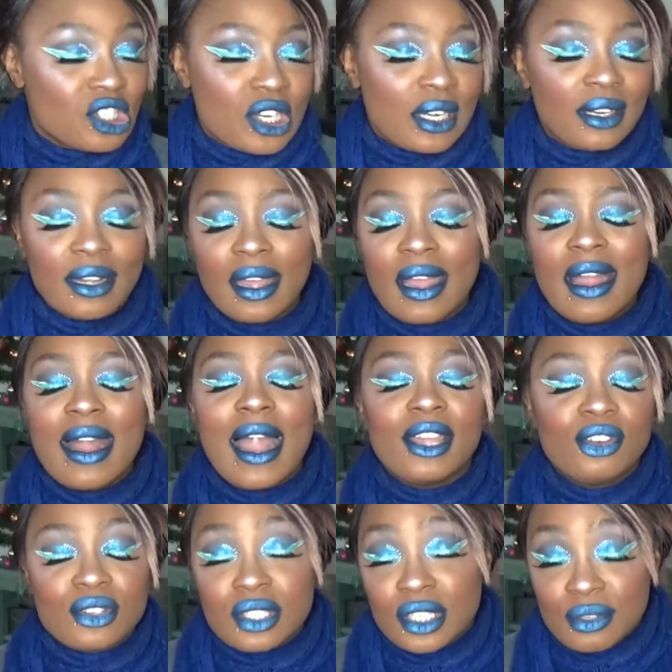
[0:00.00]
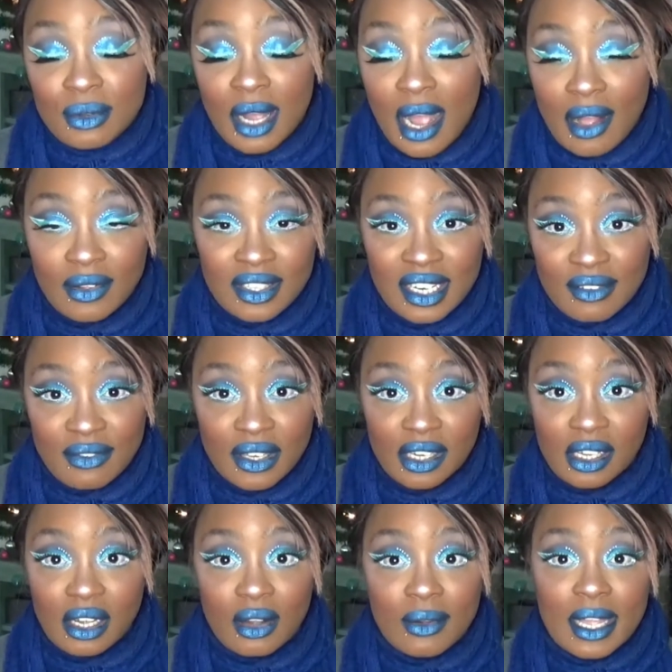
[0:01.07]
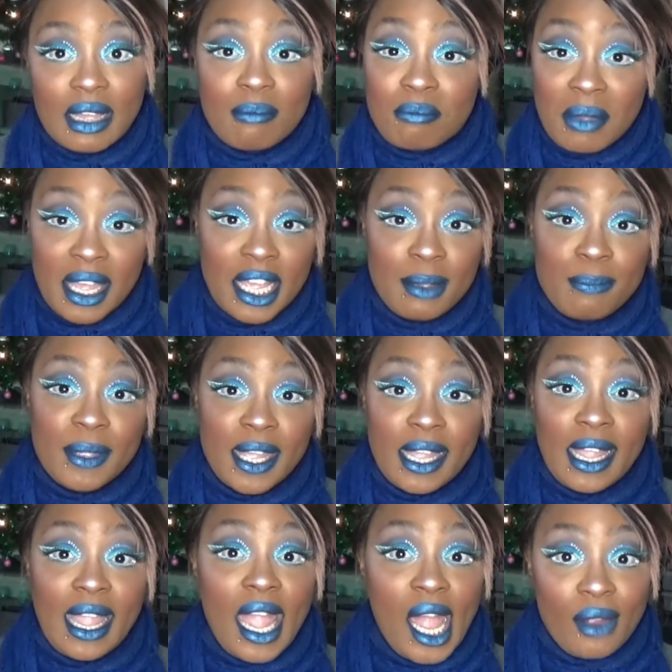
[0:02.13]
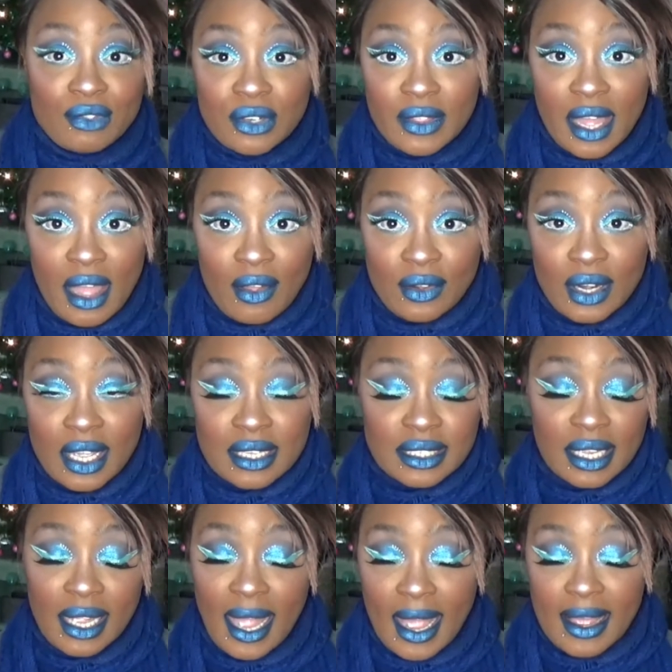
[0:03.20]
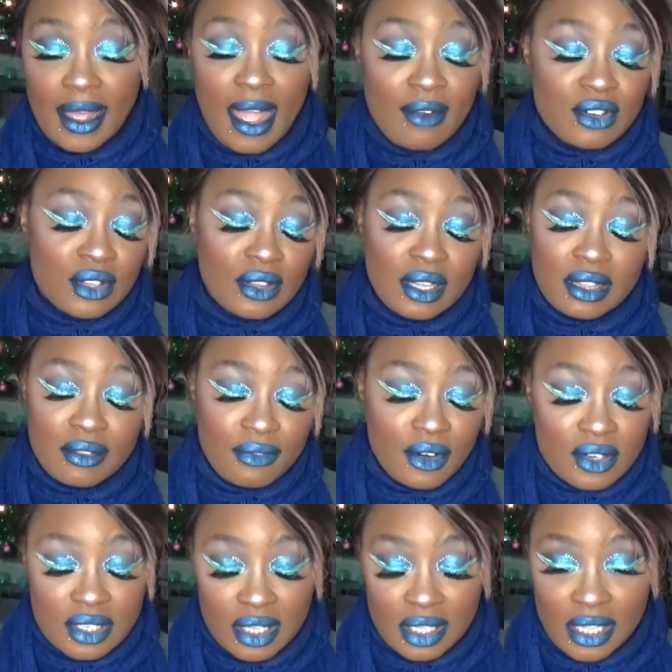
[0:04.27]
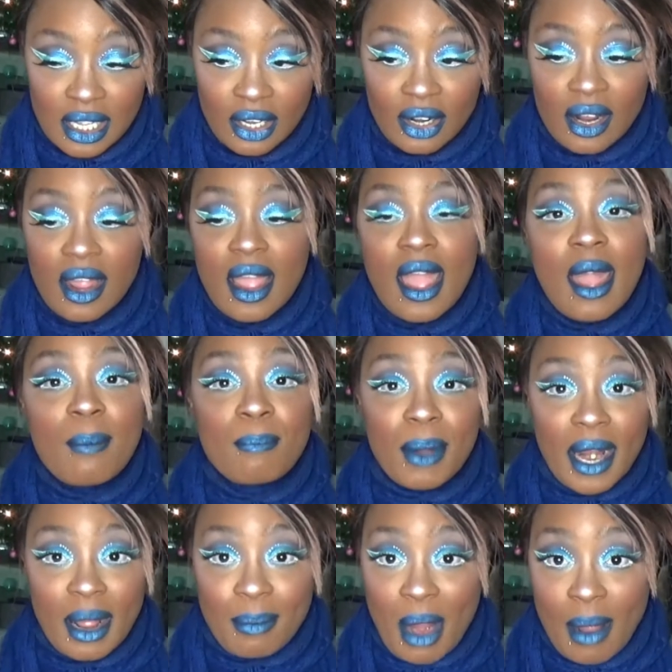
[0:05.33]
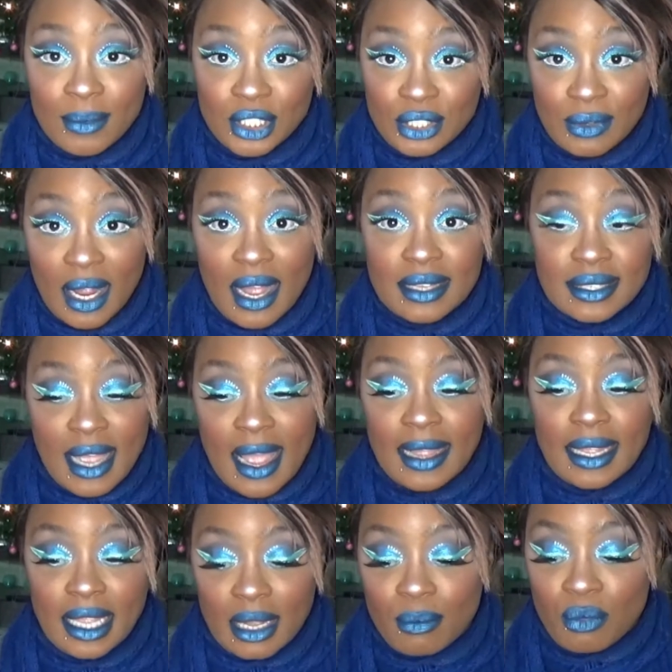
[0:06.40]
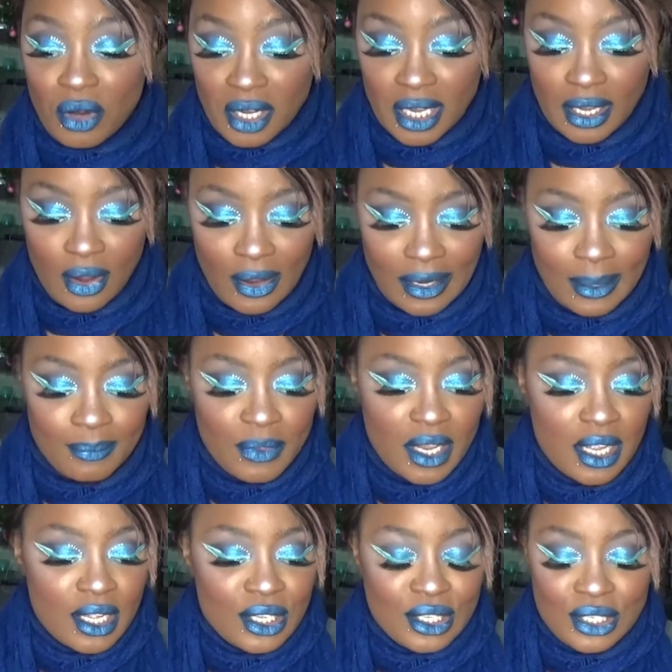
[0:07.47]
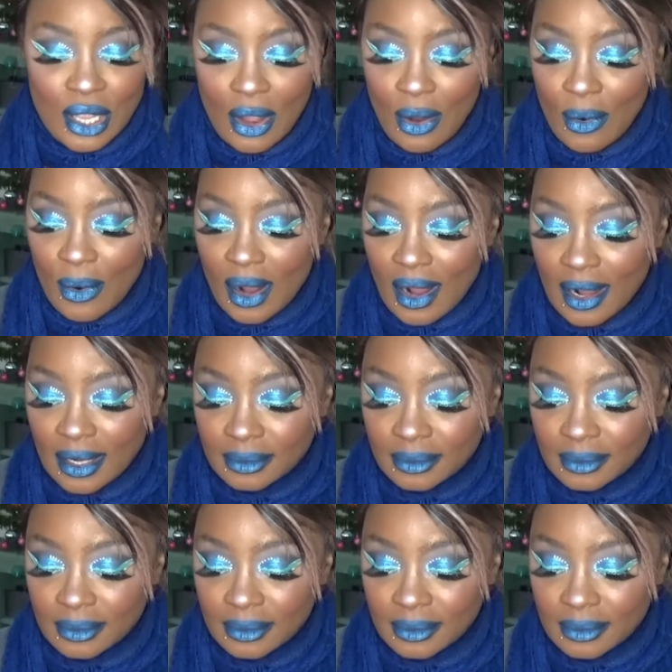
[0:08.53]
Shena? I usually do a holiday video. It may be after the holidays, like after like the first of the year, but I promise you guys, I am working on it. So